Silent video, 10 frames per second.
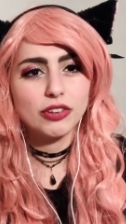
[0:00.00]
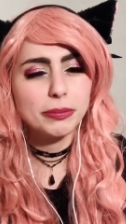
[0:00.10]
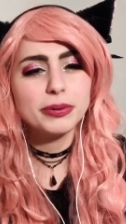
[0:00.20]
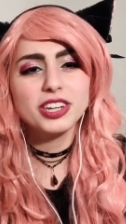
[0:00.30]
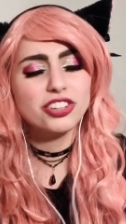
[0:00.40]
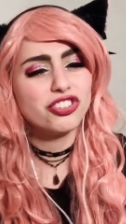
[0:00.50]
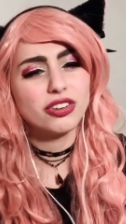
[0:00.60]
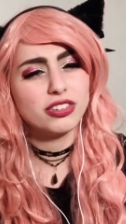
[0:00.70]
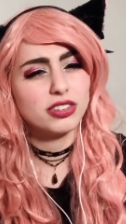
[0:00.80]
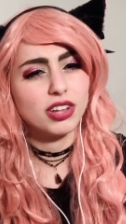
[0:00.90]
I'm pretty
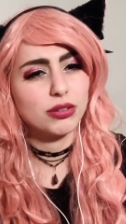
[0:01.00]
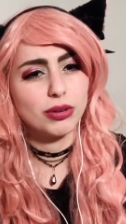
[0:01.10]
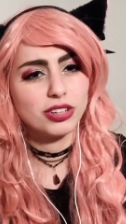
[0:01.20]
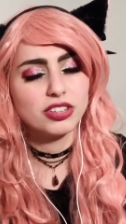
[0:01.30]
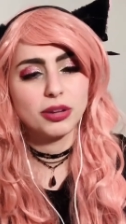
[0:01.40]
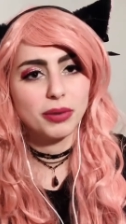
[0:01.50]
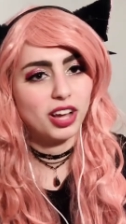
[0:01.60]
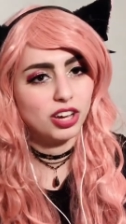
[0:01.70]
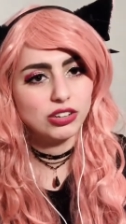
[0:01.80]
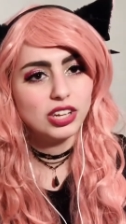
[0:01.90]
sure it's that one
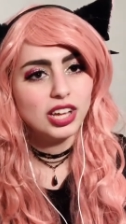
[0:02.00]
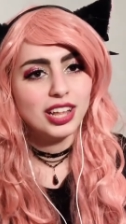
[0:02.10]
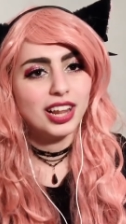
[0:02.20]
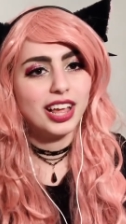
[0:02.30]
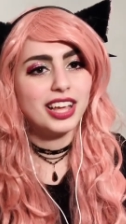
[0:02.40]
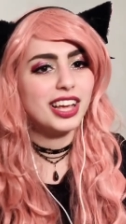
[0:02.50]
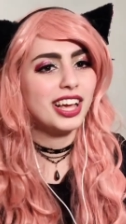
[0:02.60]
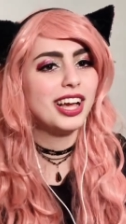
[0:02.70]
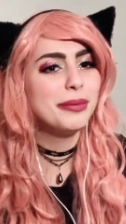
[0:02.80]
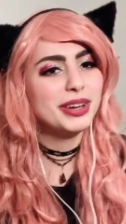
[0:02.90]
somehow. Like,
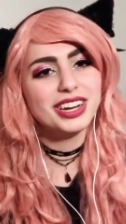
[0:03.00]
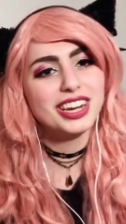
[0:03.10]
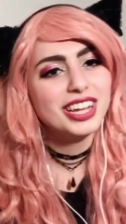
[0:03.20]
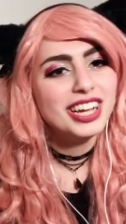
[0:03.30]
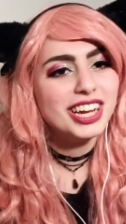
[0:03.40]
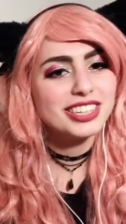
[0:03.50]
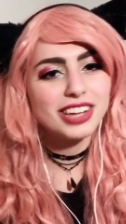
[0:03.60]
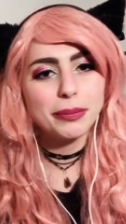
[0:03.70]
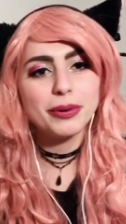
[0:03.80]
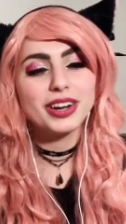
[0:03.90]
I mean, it's
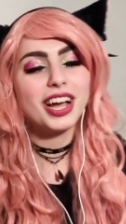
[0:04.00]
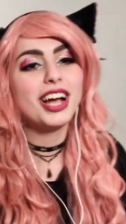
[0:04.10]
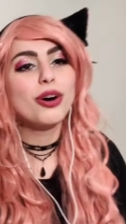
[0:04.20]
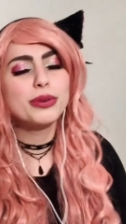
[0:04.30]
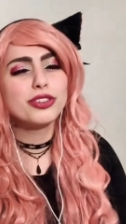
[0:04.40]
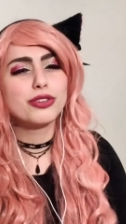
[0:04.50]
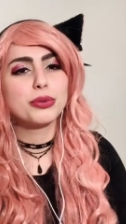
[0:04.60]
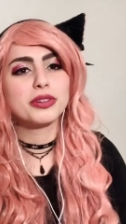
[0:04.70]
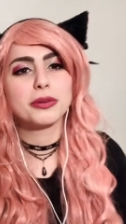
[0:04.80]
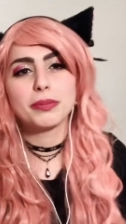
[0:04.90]
upper, and I always knew
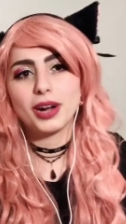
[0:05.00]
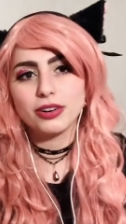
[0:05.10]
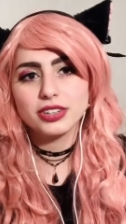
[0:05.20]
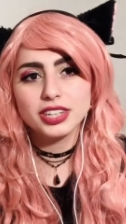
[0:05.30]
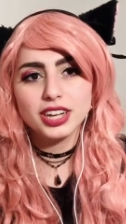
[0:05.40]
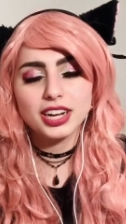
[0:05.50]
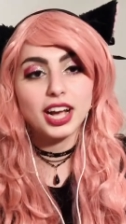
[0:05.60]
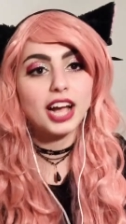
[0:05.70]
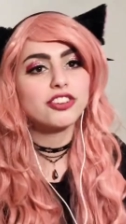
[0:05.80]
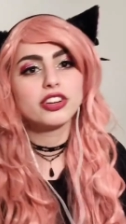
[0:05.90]
it was a parody, and
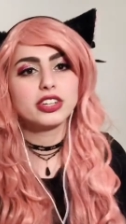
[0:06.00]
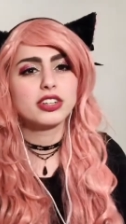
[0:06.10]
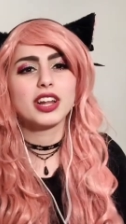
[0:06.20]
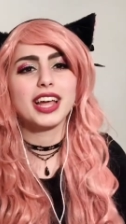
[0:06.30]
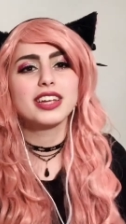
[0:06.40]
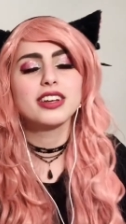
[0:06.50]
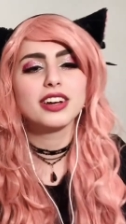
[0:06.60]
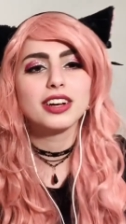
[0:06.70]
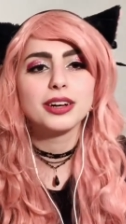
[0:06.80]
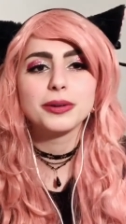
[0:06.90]
I actually didn't like
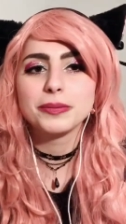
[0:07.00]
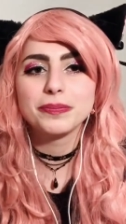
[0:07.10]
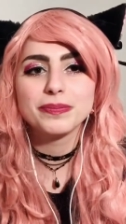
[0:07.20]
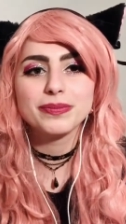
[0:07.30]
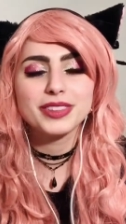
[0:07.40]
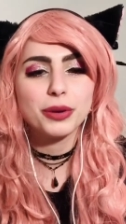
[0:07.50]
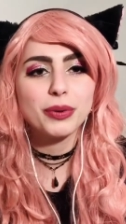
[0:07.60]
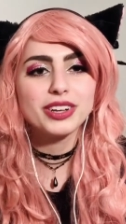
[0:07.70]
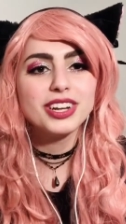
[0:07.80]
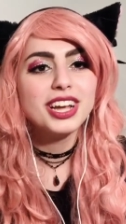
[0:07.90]
that
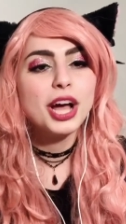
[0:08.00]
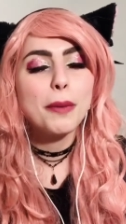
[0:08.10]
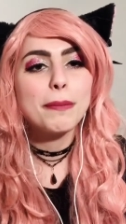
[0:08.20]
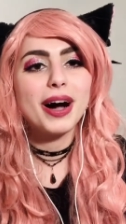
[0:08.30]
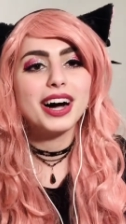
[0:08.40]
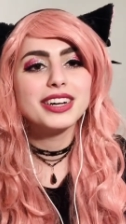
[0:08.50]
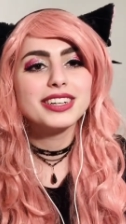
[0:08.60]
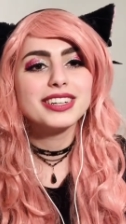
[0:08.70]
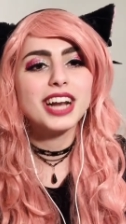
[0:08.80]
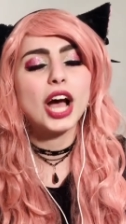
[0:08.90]
one, but
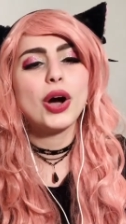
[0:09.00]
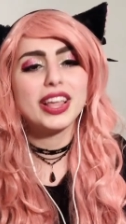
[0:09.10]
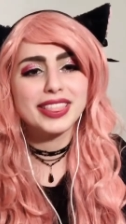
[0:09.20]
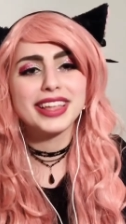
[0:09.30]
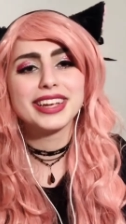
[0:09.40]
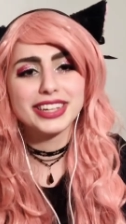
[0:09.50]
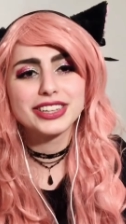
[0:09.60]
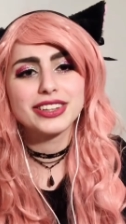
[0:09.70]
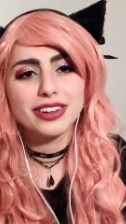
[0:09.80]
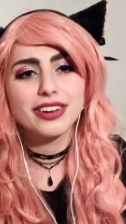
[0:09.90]
now I think
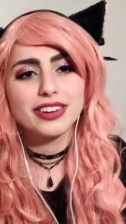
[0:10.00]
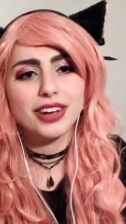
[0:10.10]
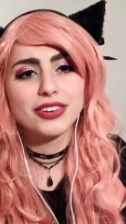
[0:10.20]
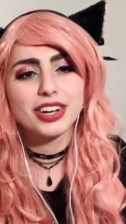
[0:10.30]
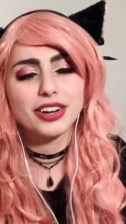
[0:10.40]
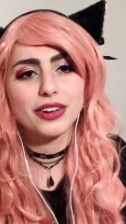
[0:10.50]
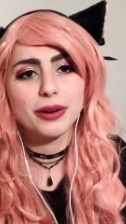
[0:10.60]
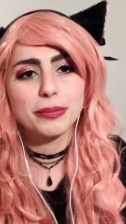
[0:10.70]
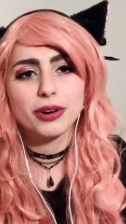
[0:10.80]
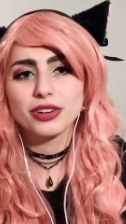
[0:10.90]
it's definitely
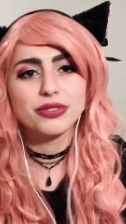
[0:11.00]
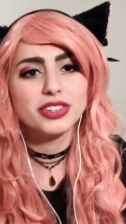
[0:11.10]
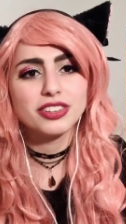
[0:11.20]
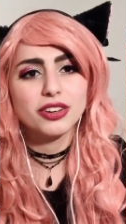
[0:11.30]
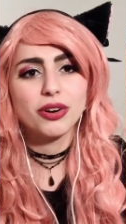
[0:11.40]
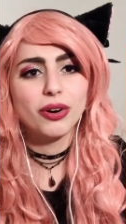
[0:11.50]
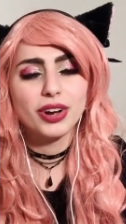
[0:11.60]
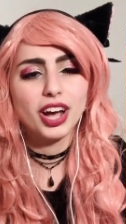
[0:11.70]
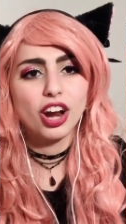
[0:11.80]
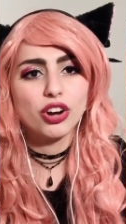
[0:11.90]
a parody of
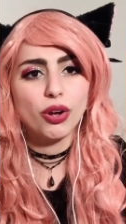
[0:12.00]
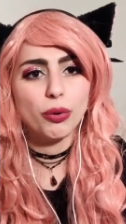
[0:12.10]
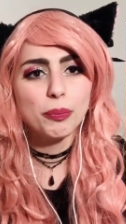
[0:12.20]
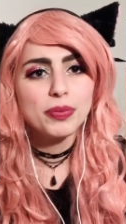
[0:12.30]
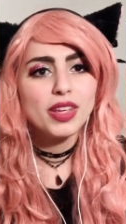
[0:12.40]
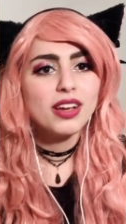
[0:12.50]
Nisekoi. I don't know.